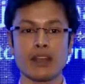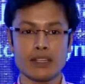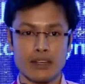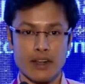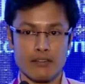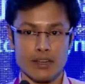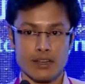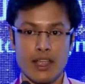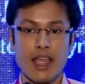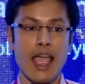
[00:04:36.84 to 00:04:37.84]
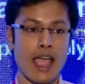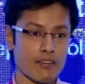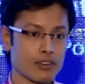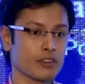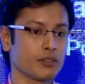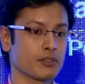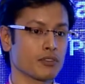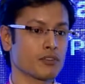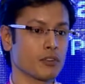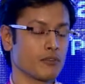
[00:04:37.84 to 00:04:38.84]
nulli gravid after use
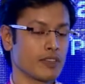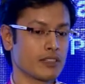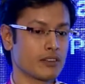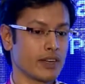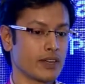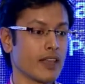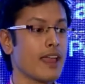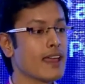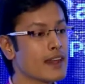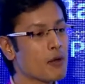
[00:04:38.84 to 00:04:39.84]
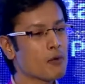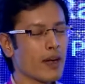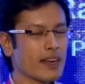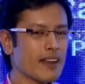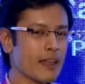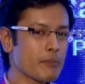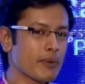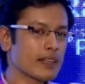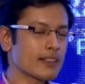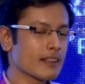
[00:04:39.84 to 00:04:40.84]
of clomiphene citrate. Now, why did I
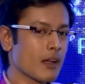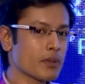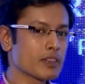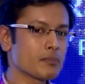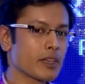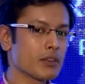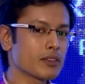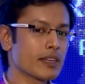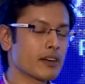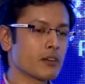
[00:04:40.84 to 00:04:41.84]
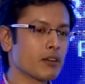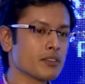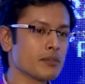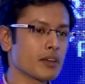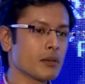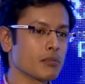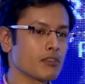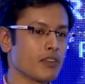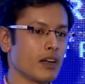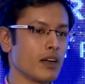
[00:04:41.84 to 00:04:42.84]
bring this up is because there are also a couple
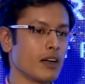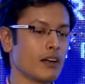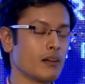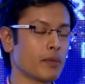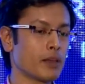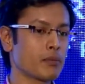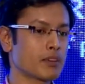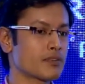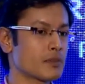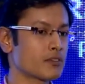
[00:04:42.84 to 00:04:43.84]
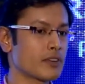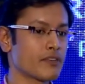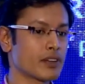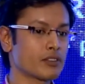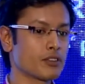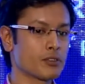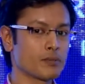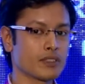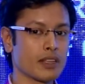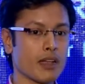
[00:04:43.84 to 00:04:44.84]
of papers from two different
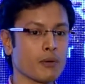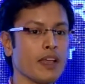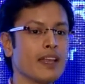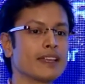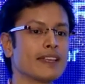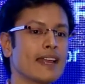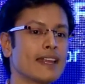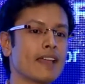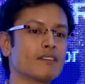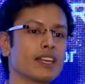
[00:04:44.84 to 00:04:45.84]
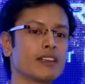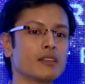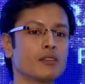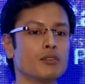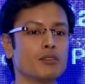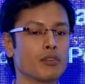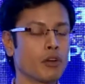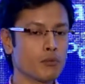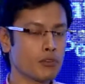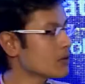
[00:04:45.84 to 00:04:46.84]
groups now that have taken
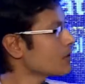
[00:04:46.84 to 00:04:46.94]
normal